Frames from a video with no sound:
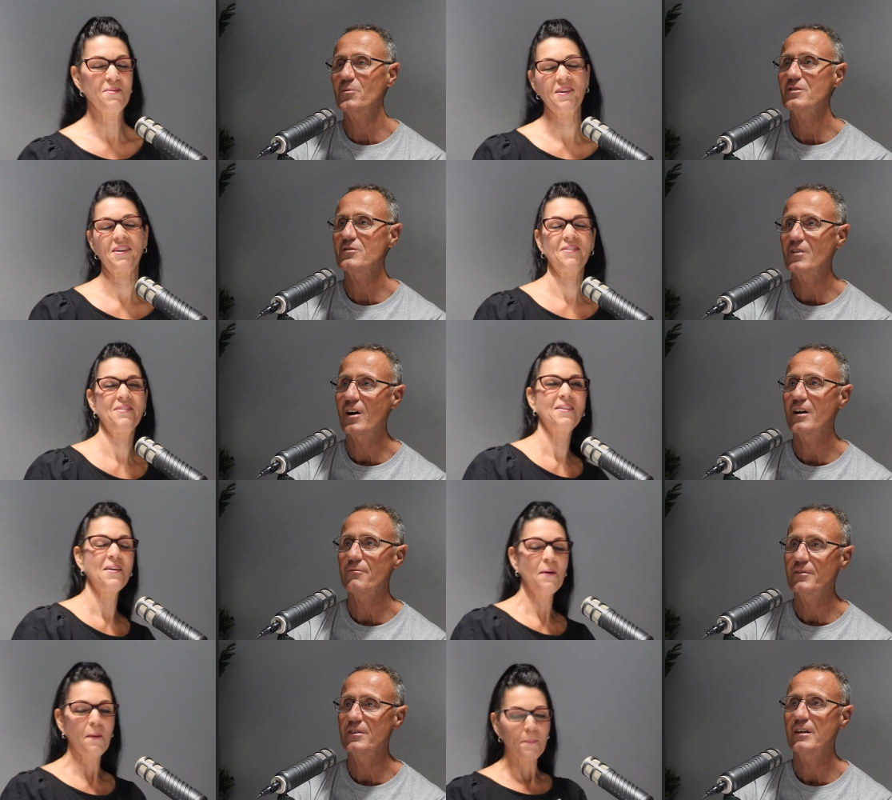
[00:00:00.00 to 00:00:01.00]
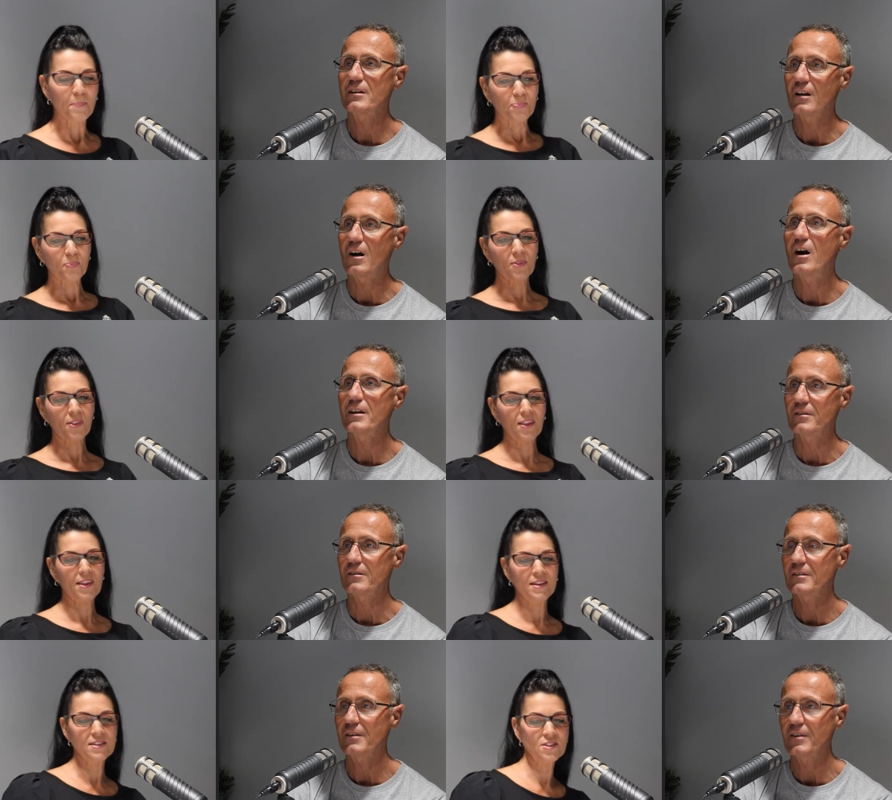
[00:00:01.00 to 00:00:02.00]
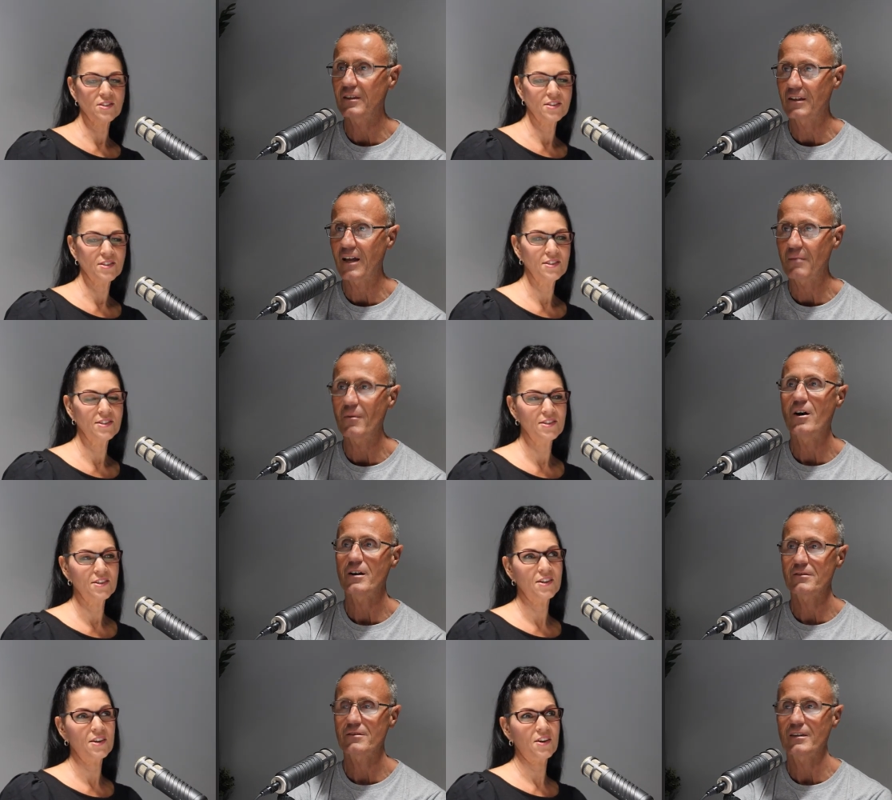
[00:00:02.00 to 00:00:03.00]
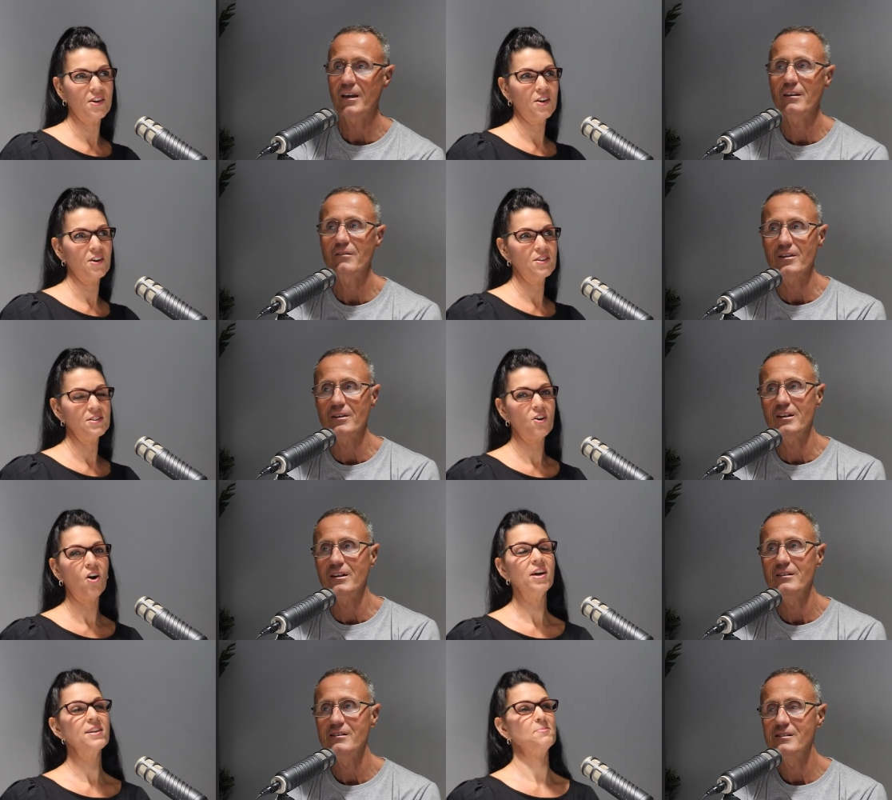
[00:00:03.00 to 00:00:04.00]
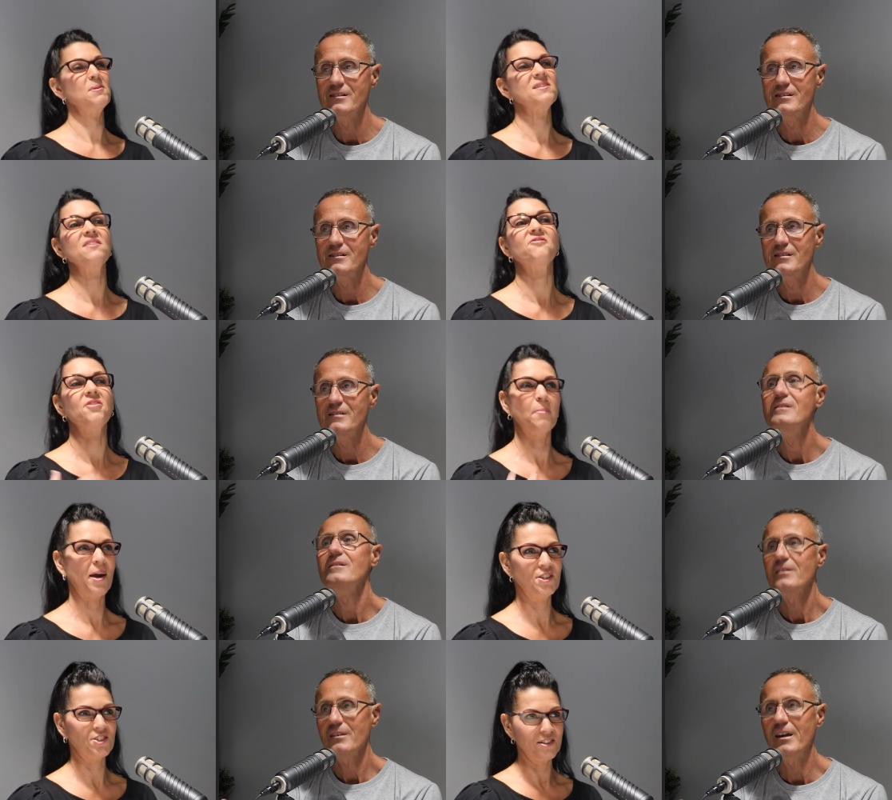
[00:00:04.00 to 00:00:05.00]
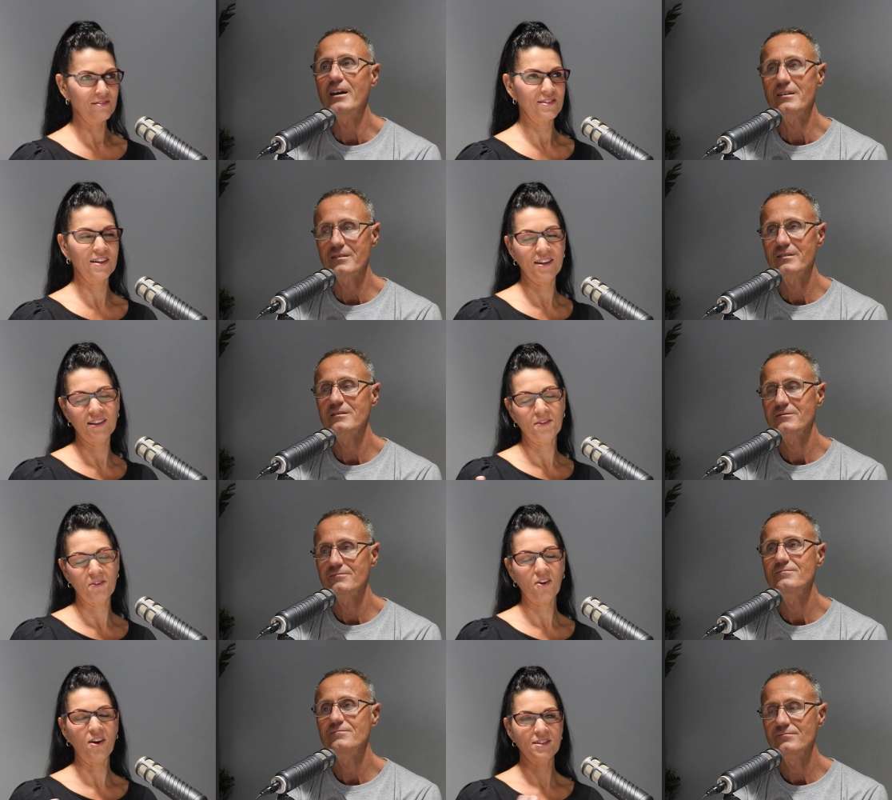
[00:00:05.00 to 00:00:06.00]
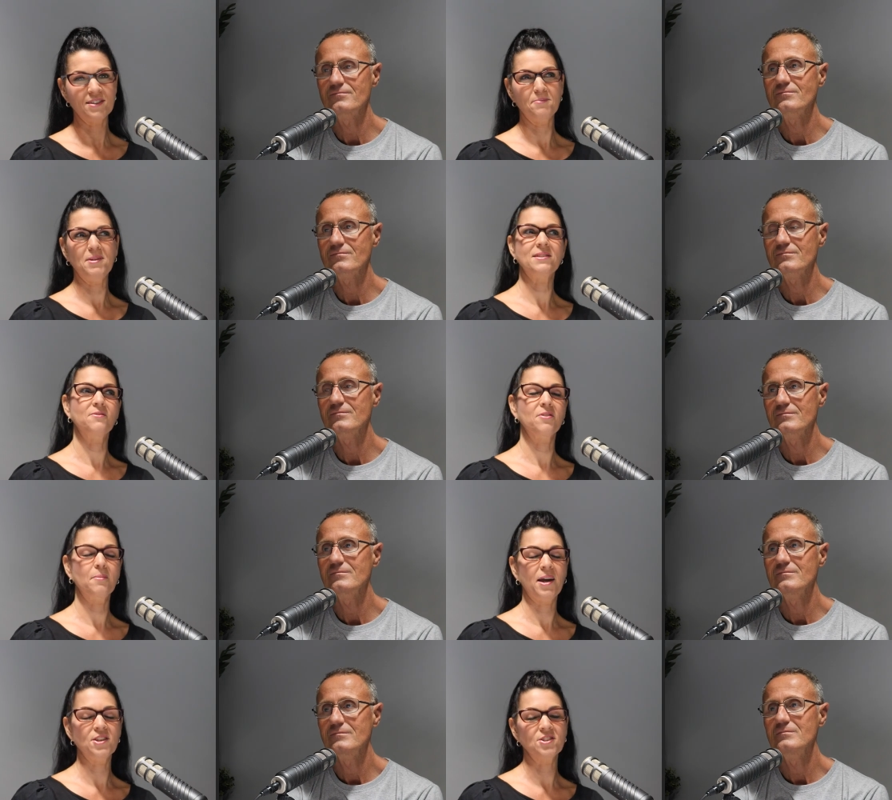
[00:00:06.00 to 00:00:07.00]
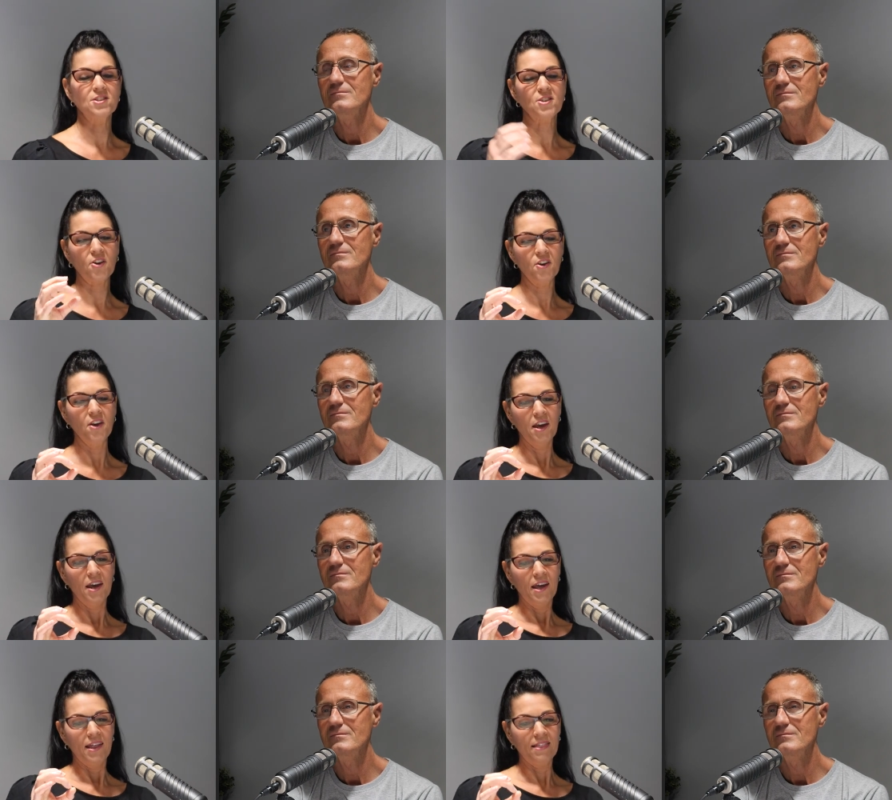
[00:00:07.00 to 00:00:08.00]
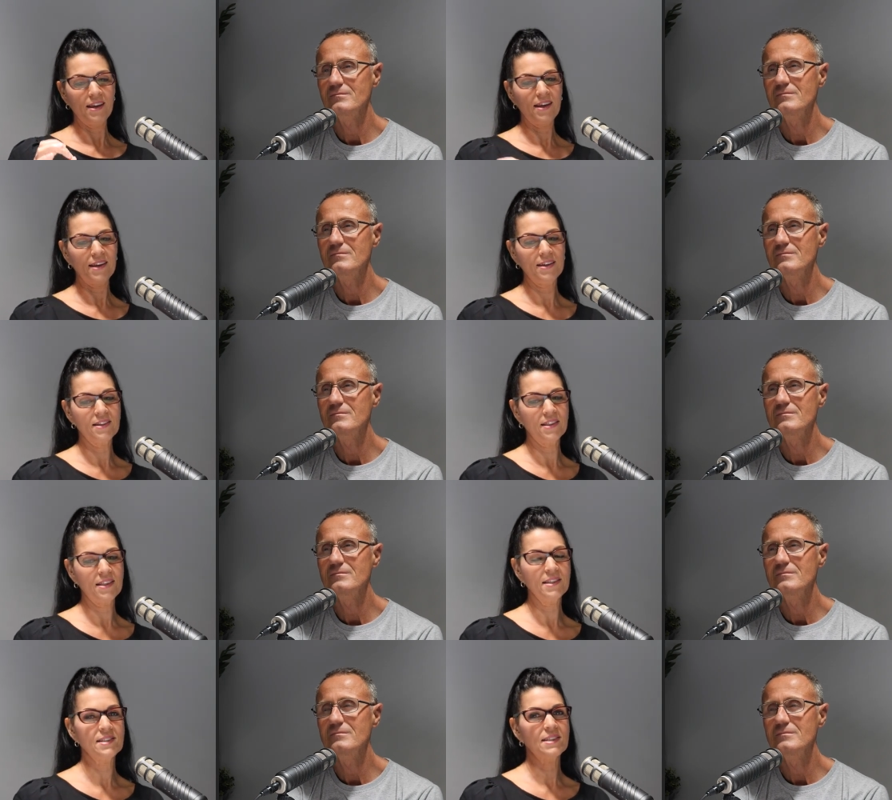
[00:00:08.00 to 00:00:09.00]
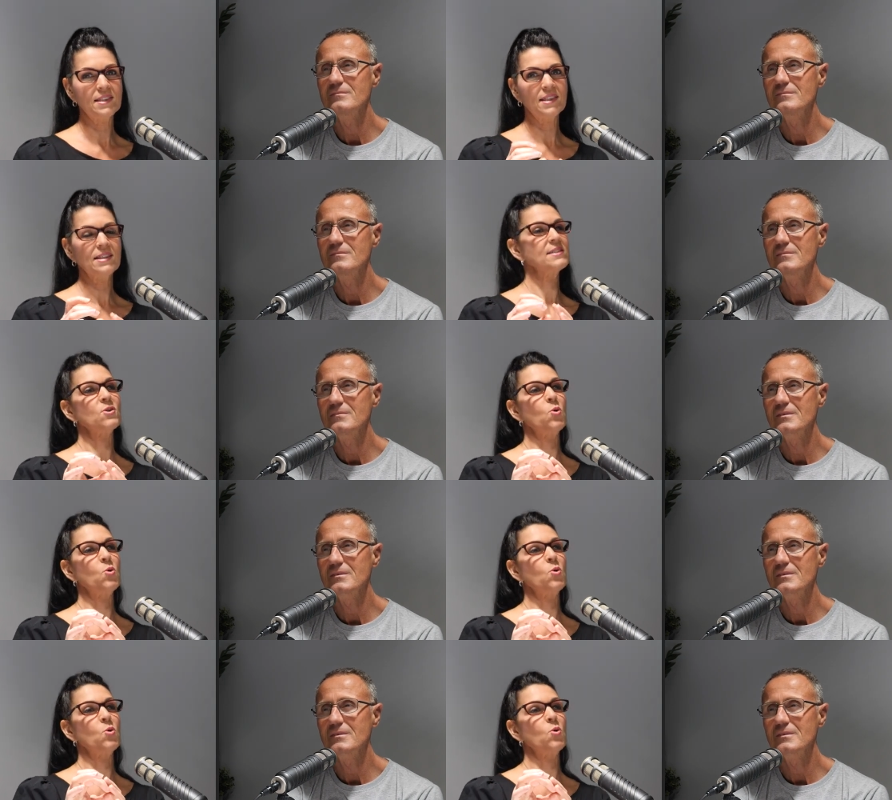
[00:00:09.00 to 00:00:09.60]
Speaker 1: What's
Speaker 2: diverticulitis? Giving the name itis at the end of it. So you know?
Speaker 1: itis means inflammation. Yes. So anything with itis in it means inflammation. So there, there's things